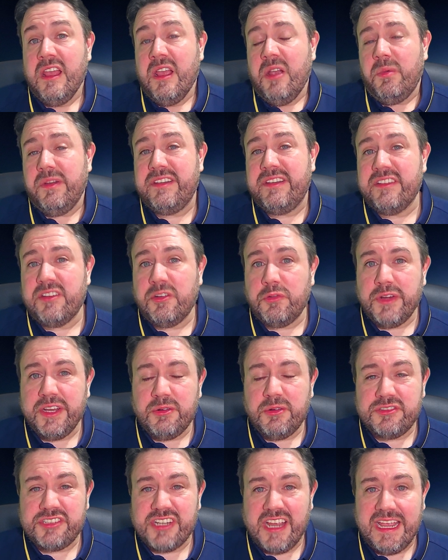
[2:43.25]
which is a
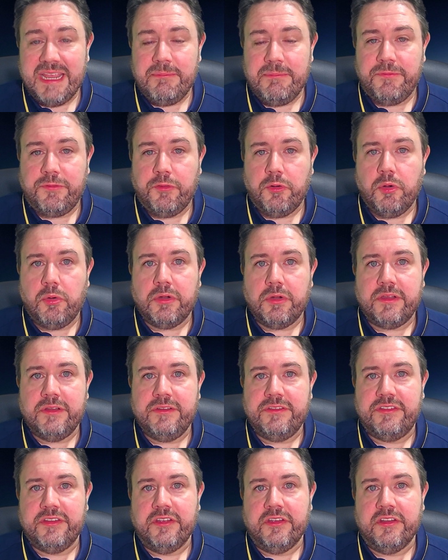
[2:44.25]
real shame for all
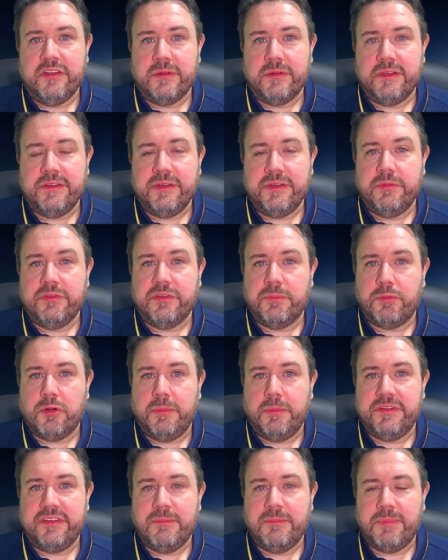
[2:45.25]
concerned, because he was a
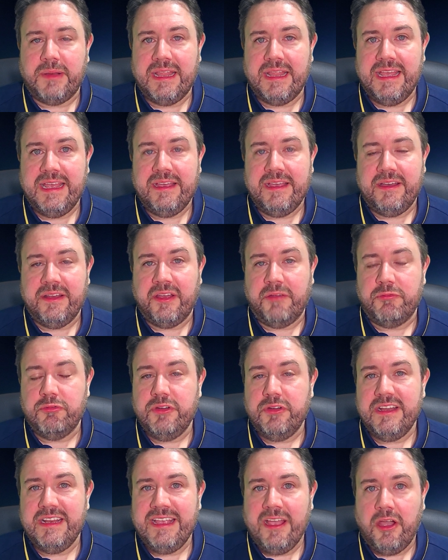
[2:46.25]
promising player and I
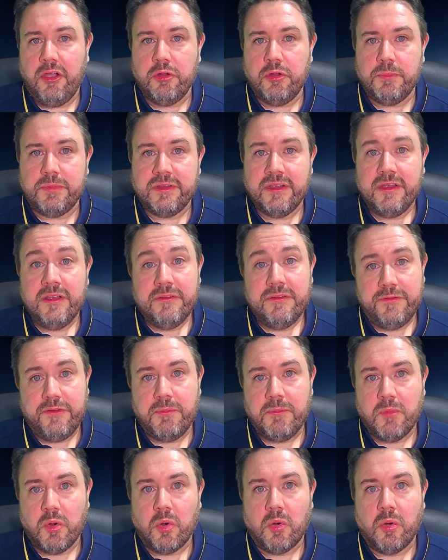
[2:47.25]
really hoped for
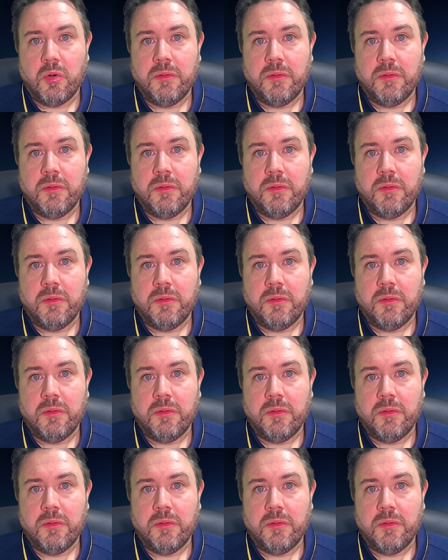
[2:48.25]
more.